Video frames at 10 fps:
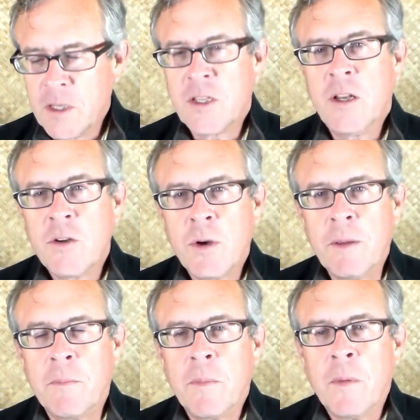This is in a
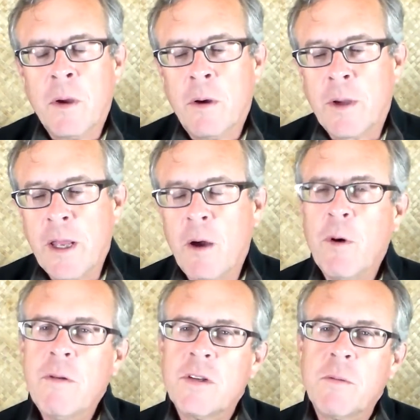dream. Okay,
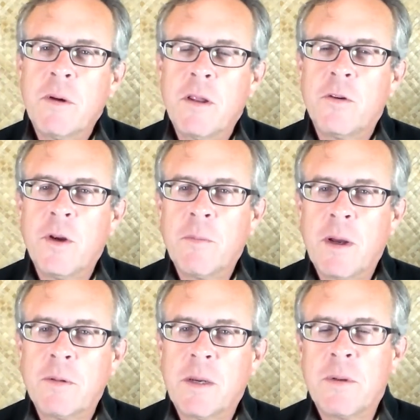now what if someone in the
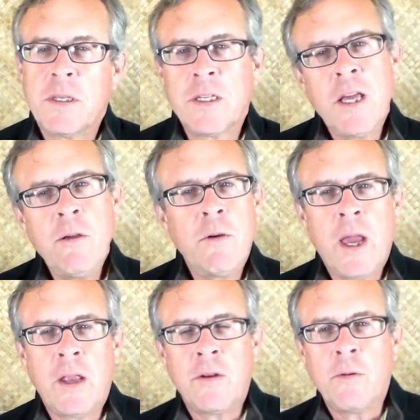dream comes up and says, hey, you
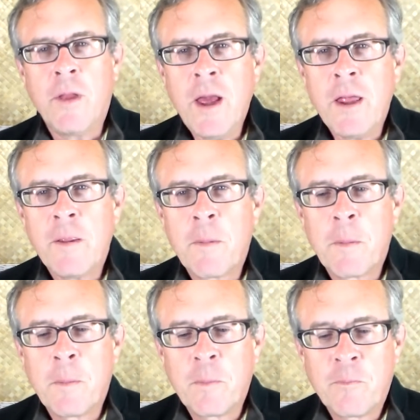can't do that.
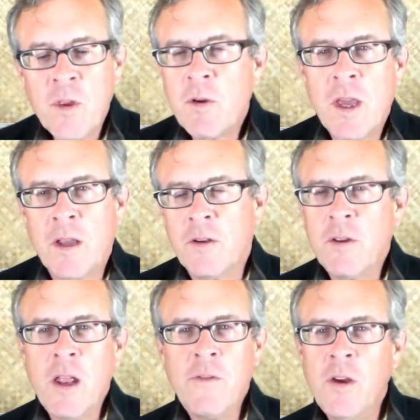You can't
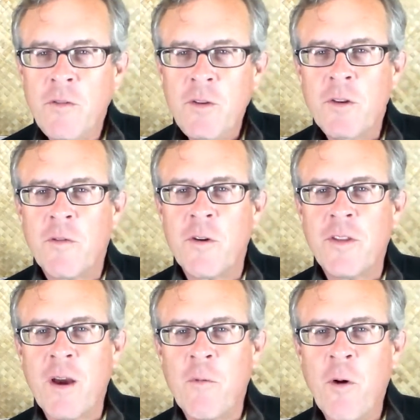do that. If you, if you
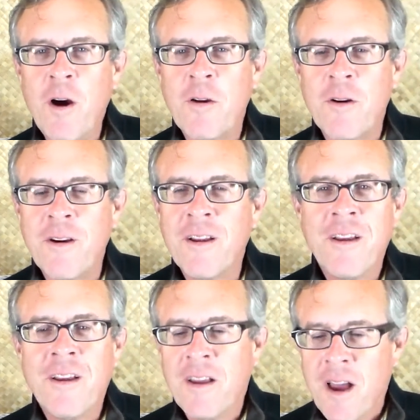divert that water,
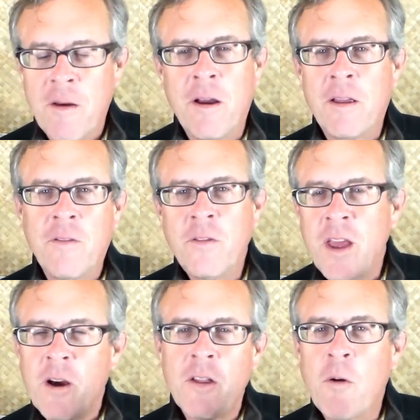uh, if you
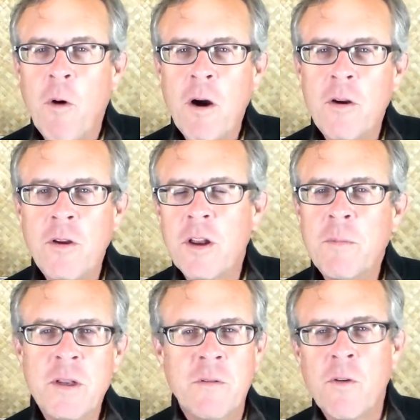take all that water, you're going
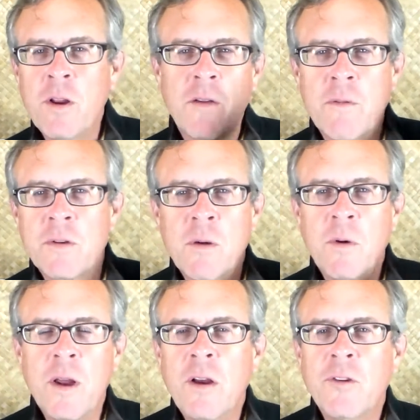to be diverting it from
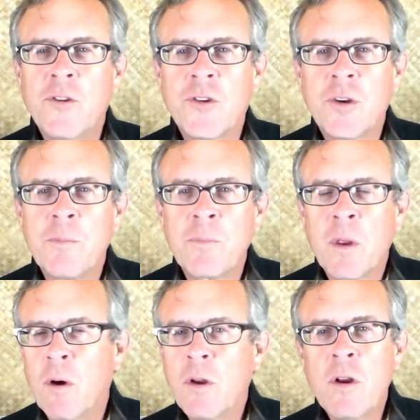someone else,
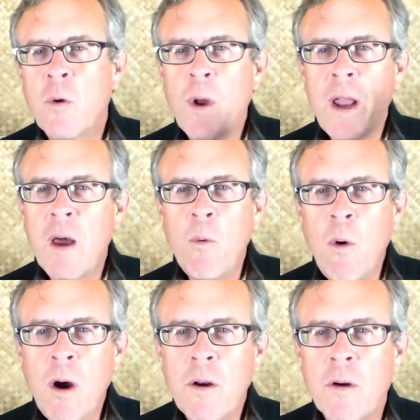or you're going to run out of
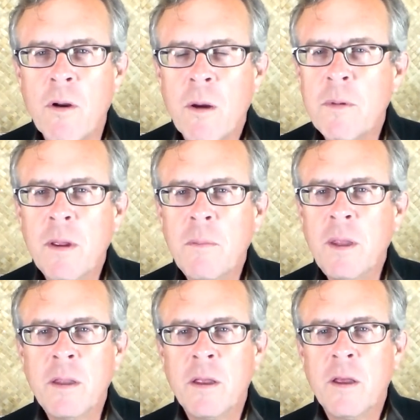water. I
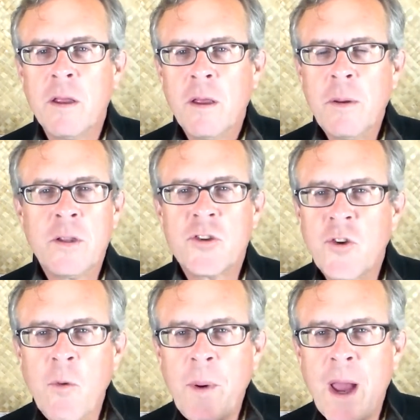mean, I mean, the
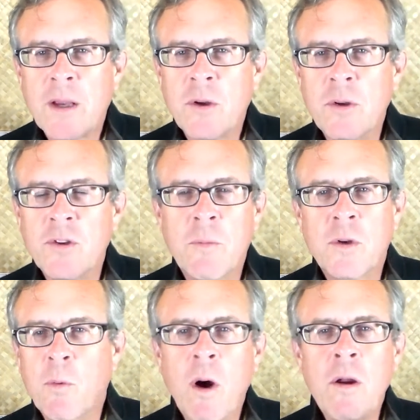snowpack is only so
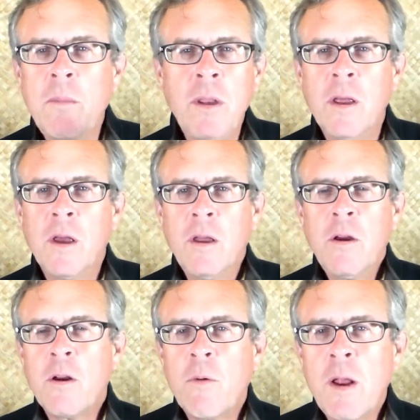much water. I mean,
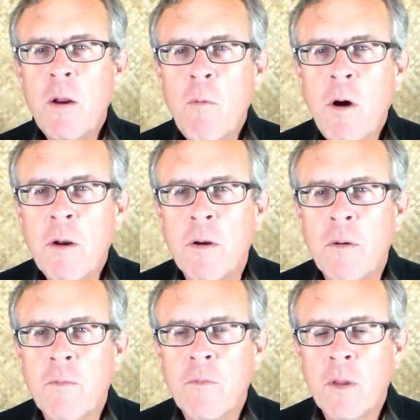you're going to run out of
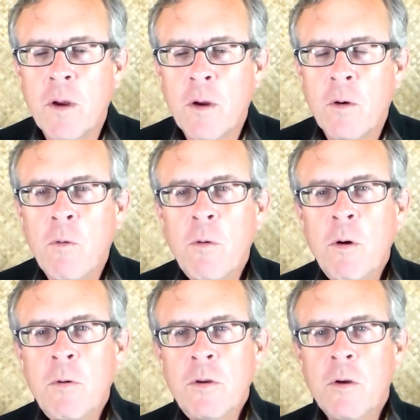water. Well,
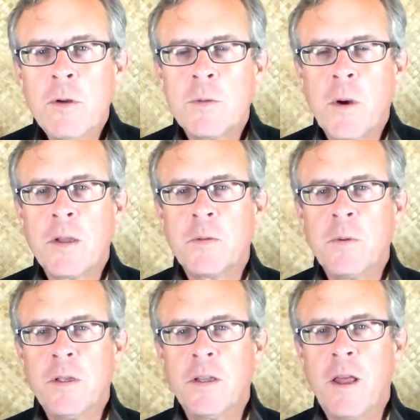what would your response
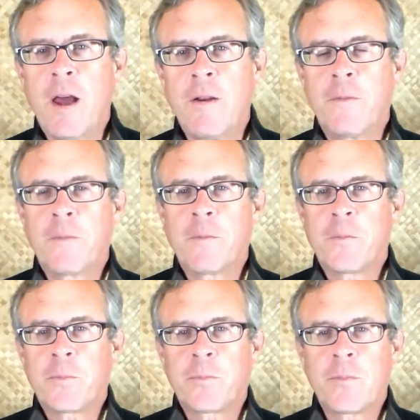be to that?
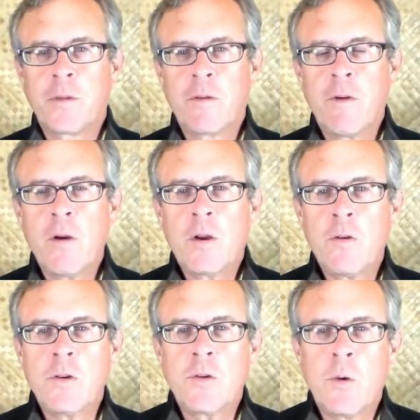Very
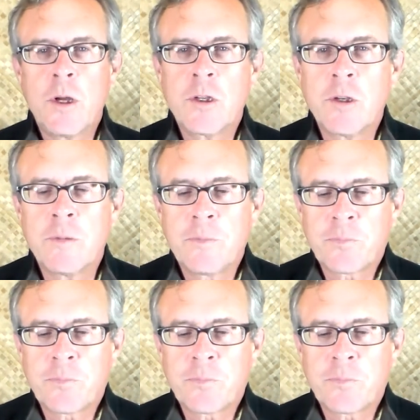crucial question.